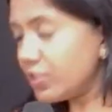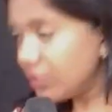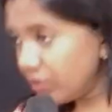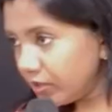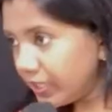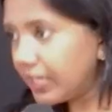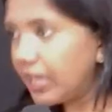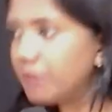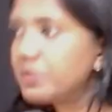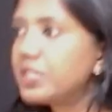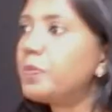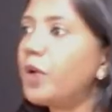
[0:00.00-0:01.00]
So here
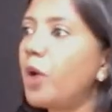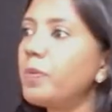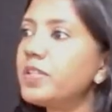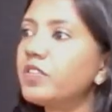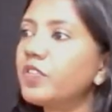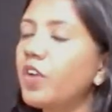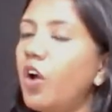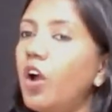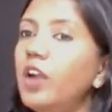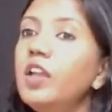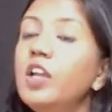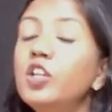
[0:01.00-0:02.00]
comes the promise of
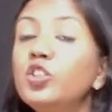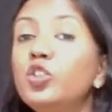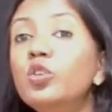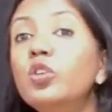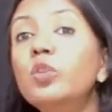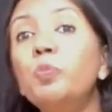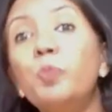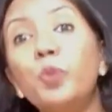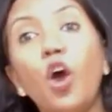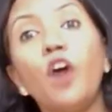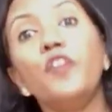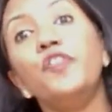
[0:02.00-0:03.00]
God through
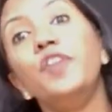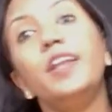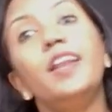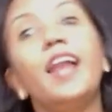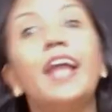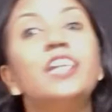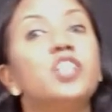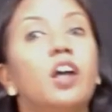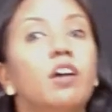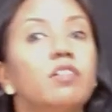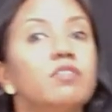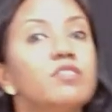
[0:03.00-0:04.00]
prophet Elijah.
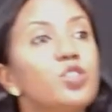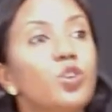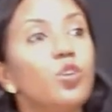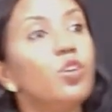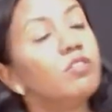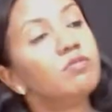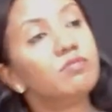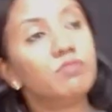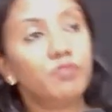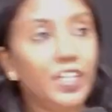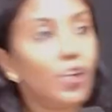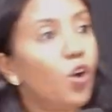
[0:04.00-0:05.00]
So
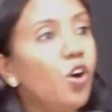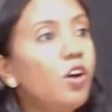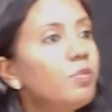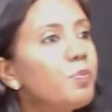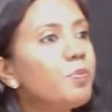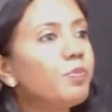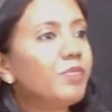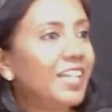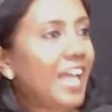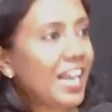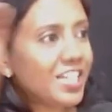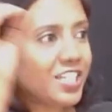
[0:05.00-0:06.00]
we know
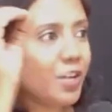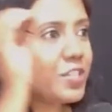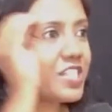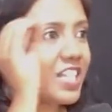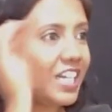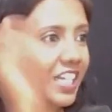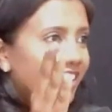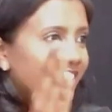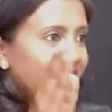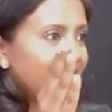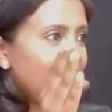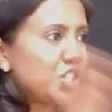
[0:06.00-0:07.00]
Elijah was clear
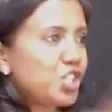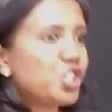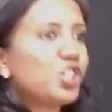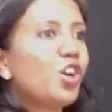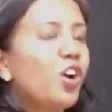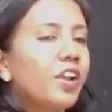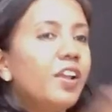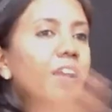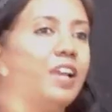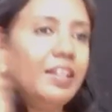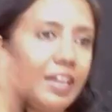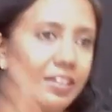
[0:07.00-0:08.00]
and sure
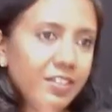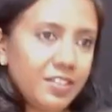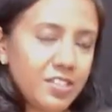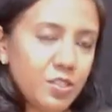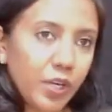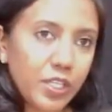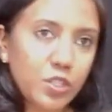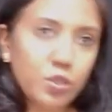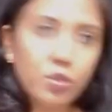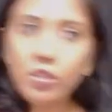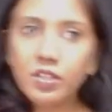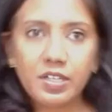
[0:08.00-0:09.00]
that it is going to
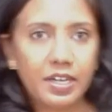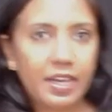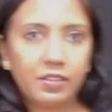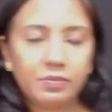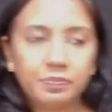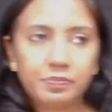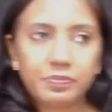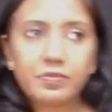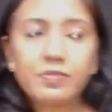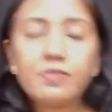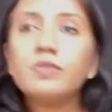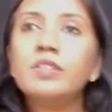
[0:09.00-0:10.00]
rain.
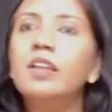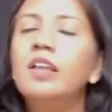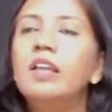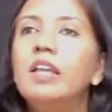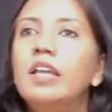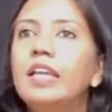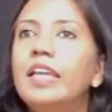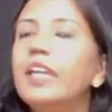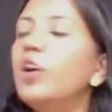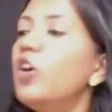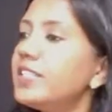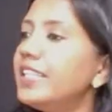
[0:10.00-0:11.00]

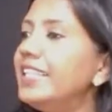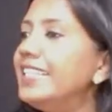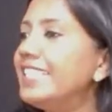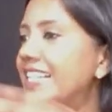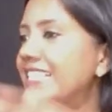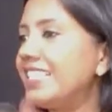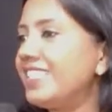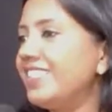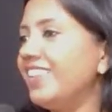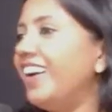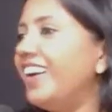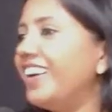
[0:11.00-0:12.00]
He goes and he
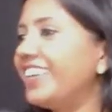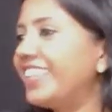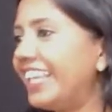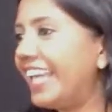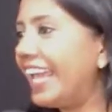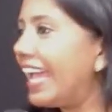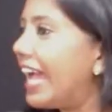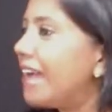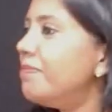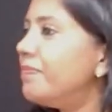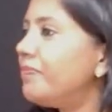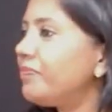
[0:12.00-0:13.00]
tells uh, King
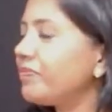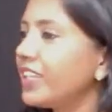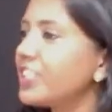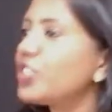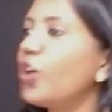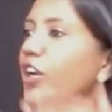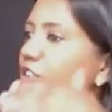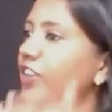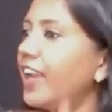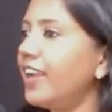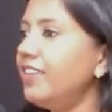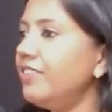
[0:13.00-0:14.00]
Ahab, it's going to
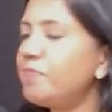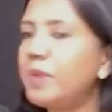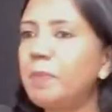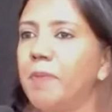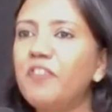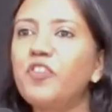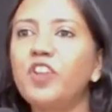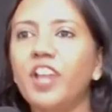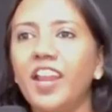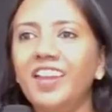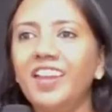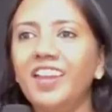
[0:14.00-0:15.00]
rain, prepare for rain.